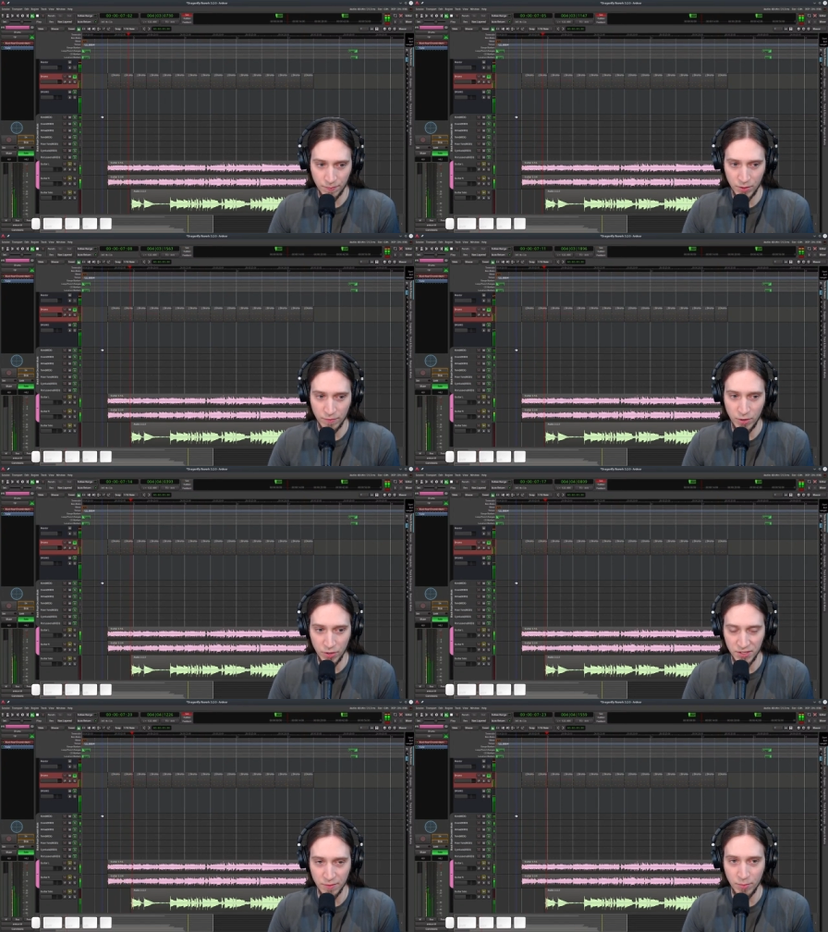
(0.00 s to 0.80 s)
They're
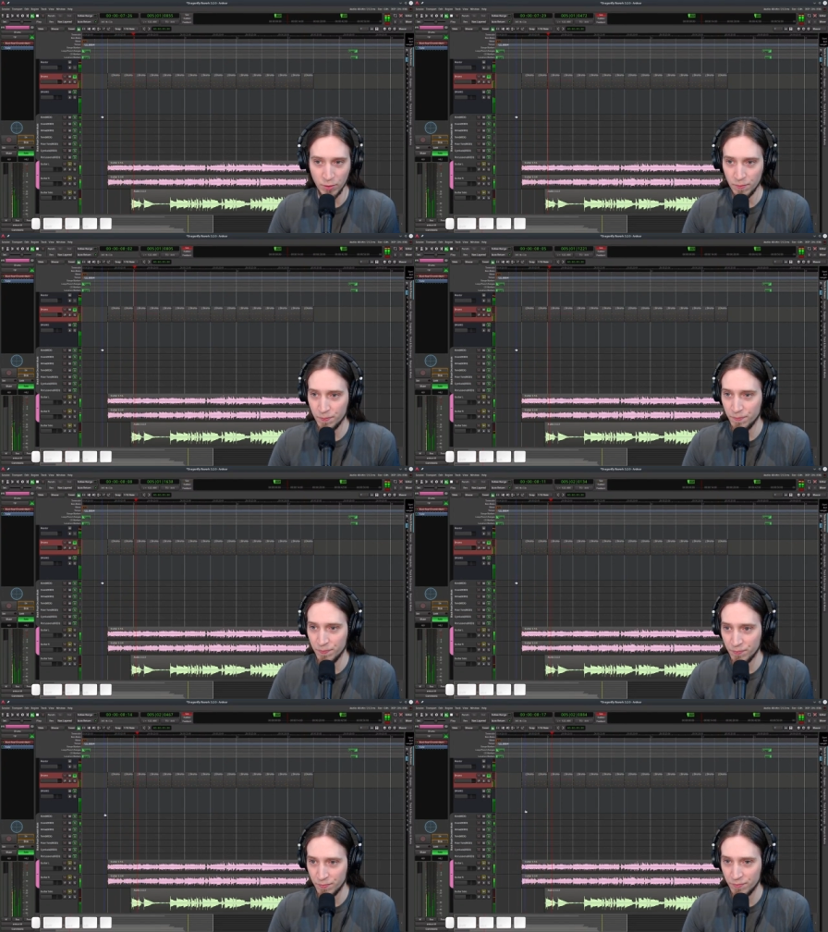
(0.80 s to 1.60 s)
very simple,
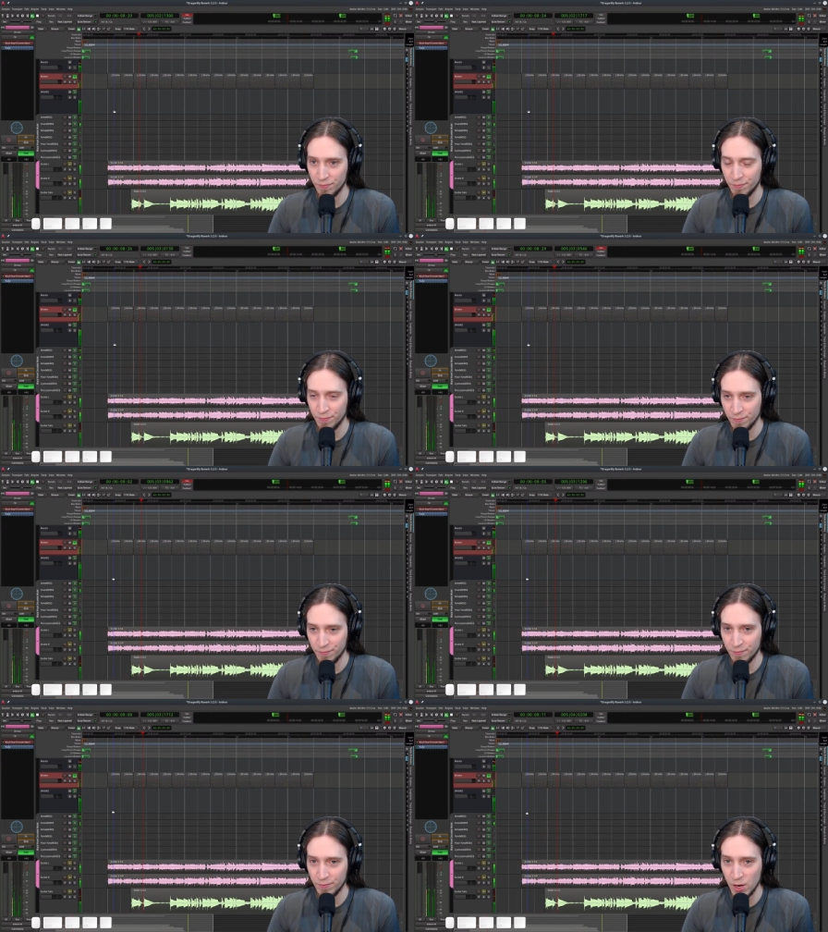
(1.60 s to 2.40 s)

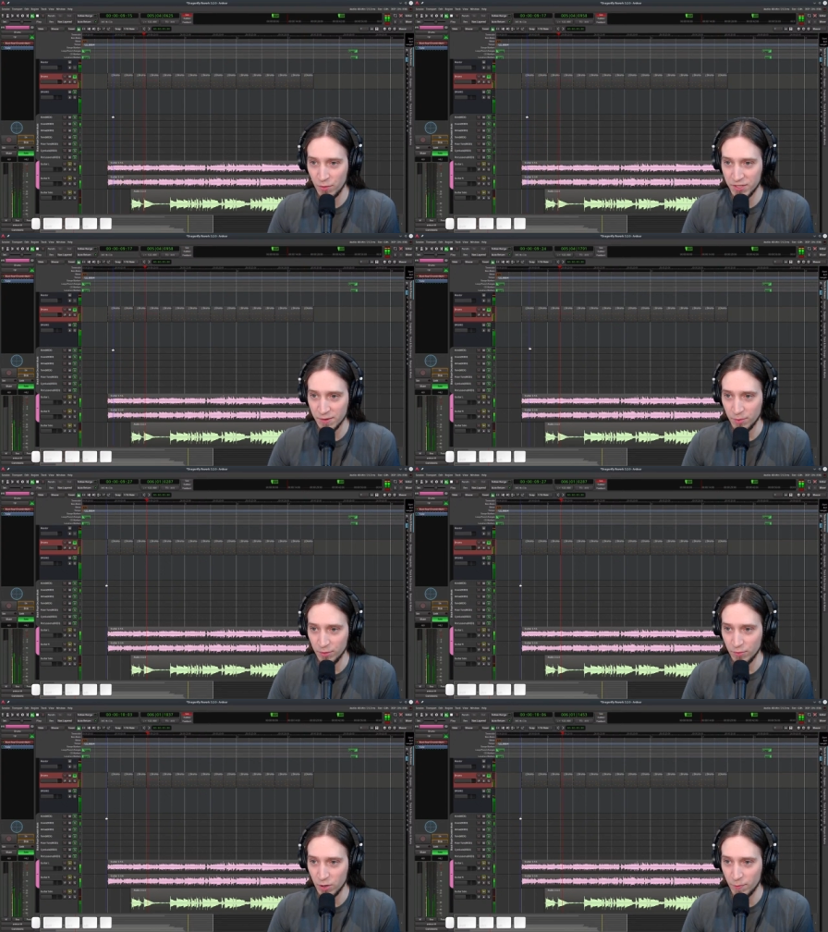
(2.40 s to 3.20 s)
very
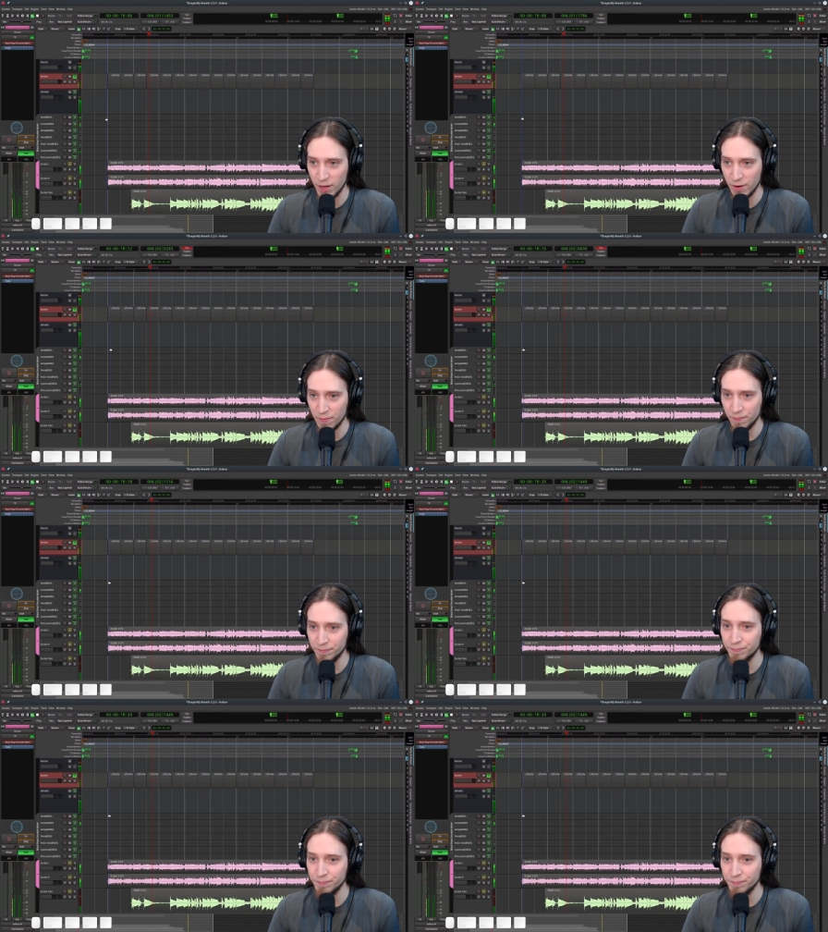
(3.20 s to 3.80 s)
simple rock pattern.